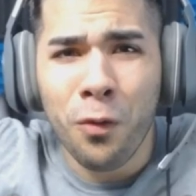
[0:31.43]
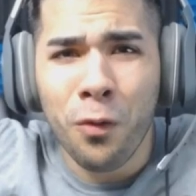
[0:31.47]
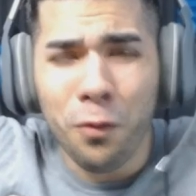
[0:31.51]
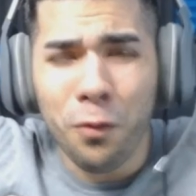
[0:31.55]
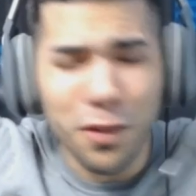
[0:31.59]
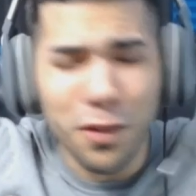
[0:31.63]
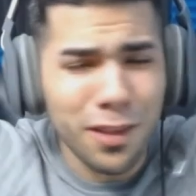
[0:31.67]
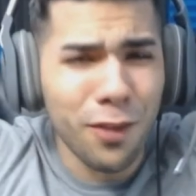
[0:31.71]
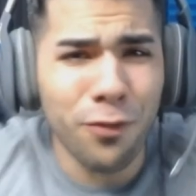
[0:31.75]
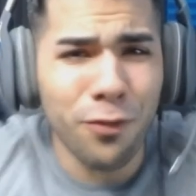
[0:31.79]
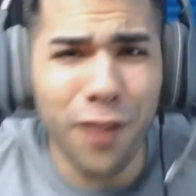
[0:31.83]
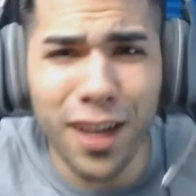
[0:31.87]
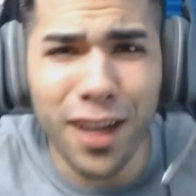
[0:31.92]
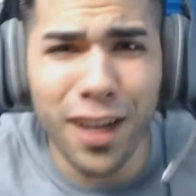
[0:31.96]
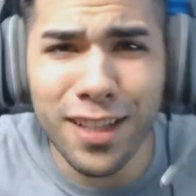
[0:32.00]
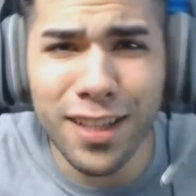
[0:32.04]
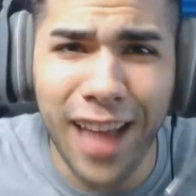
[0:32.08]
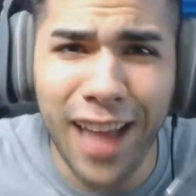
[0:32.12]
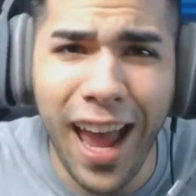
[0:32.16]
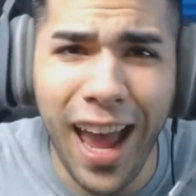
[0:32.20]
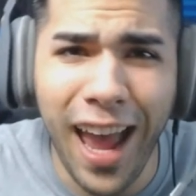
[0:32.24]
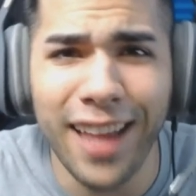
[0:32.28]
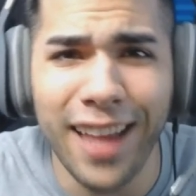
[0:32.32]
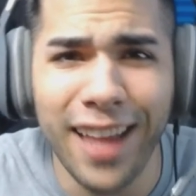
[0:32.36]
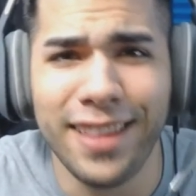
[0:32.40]
What the fuck is
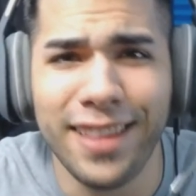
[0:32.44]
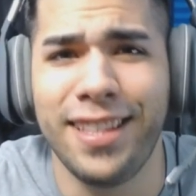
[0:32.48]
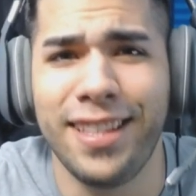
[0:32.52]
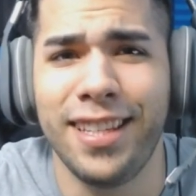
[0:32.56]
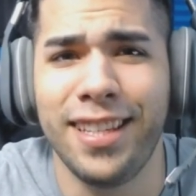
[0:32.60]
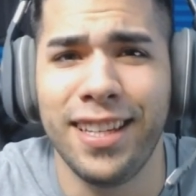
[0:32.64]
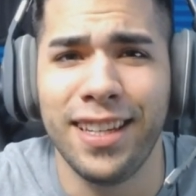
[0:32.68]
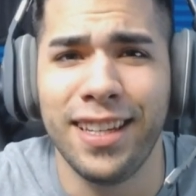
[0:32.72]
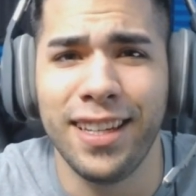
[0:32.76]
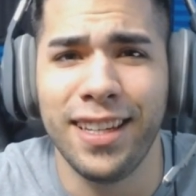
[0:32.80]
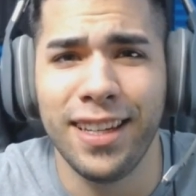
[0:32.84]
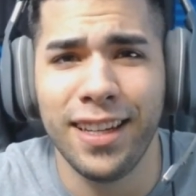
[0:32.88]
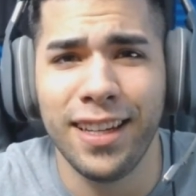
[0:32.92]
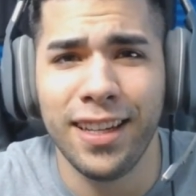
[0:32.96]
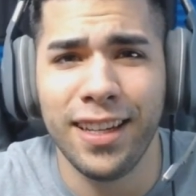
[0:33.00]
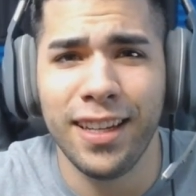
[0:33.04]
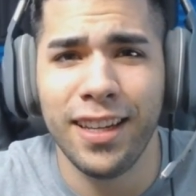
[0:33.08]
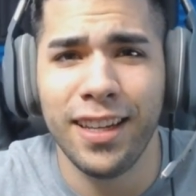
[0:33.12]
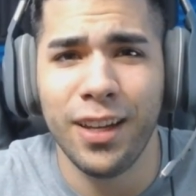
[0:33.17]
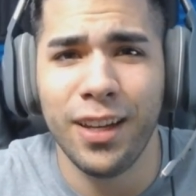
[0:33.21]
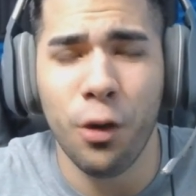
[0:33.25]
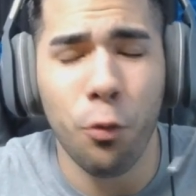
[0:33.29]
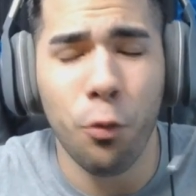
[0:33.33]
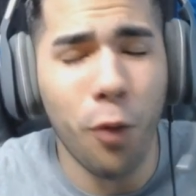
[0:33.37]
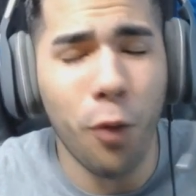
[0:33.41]
that?
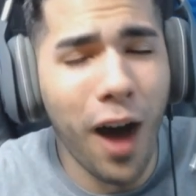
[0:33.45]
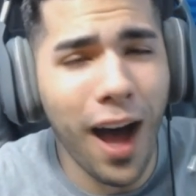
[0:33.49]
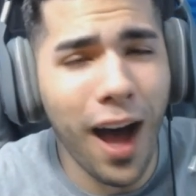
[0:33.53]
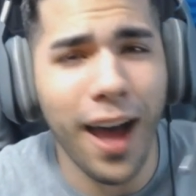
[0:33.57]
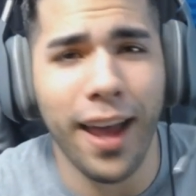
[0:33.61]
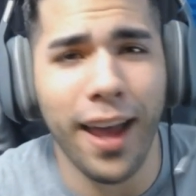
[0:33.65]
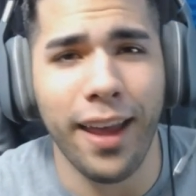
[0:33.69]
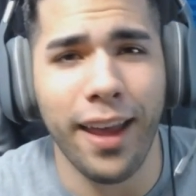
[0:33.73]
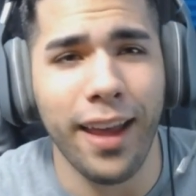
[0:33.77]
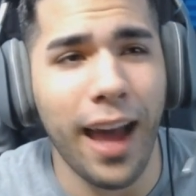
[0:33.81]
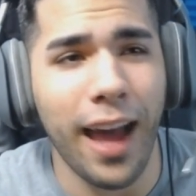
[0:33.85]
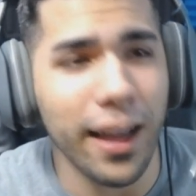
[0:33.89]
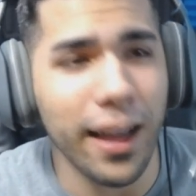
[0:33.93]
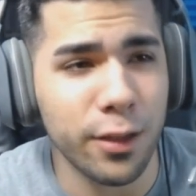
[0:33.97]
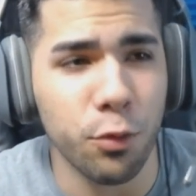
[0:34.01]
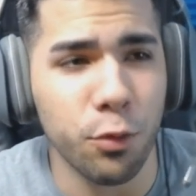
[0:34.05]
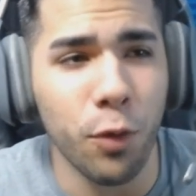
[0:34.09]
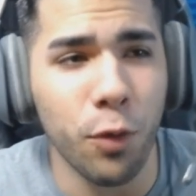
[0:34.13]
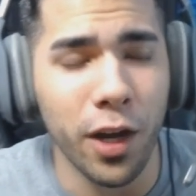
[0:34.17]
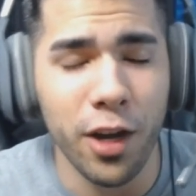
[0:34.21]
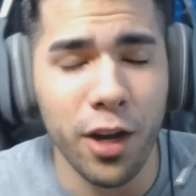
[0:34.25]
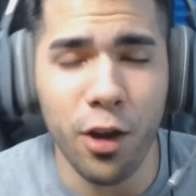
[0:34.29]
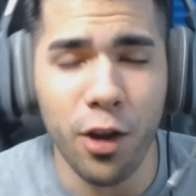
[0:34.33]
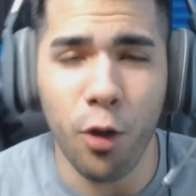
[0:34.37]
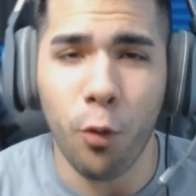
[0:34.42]
Why? I just
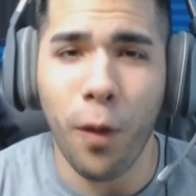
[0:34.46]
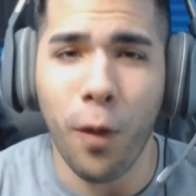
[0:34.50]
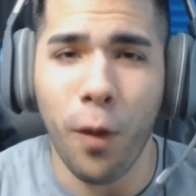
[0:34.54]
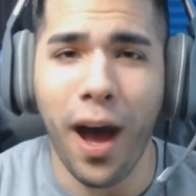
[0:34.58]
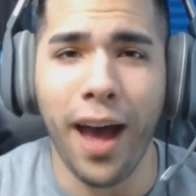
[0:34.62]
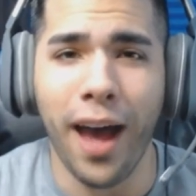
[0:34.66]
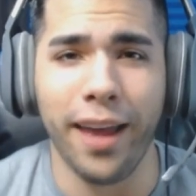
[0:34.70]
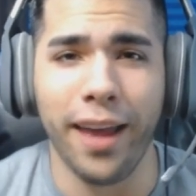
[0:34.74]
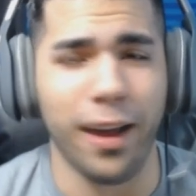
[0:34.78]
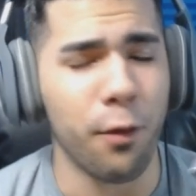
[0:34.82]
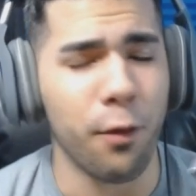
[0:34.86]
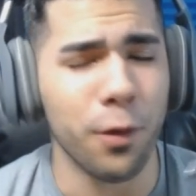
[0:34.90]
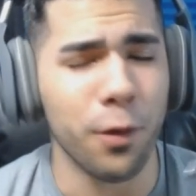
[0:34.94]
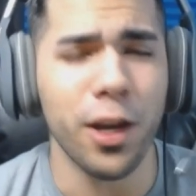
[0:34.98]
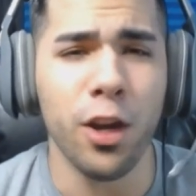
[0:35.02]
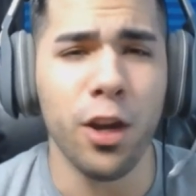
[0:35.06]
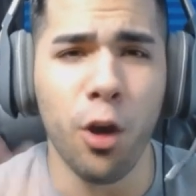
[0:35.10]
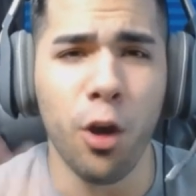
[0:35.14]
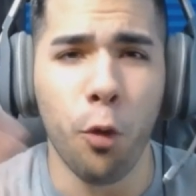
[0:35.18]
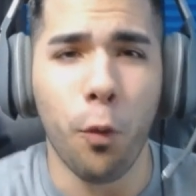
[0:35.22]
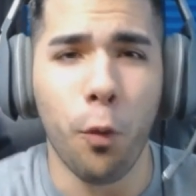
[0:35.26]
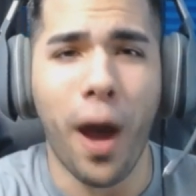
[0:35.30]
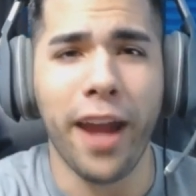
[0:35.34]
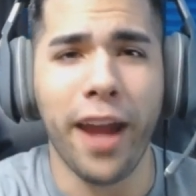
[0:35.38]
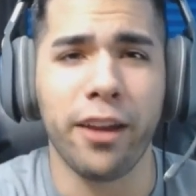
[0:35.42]
want to know why. I want to know
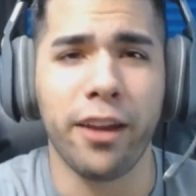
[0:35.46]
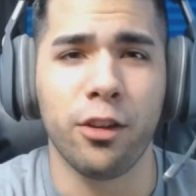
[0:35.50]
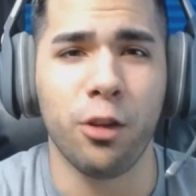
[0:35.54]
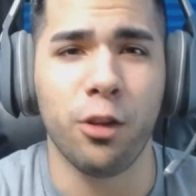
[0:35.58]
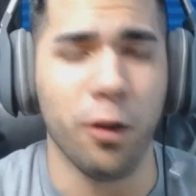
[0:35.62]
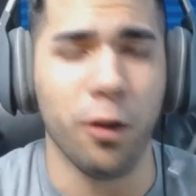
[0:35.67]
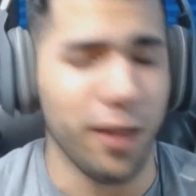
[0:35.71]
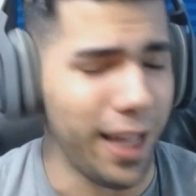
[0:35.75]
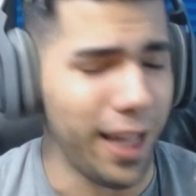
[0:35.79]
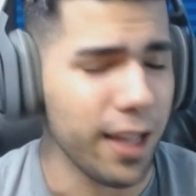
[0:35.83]
why you do.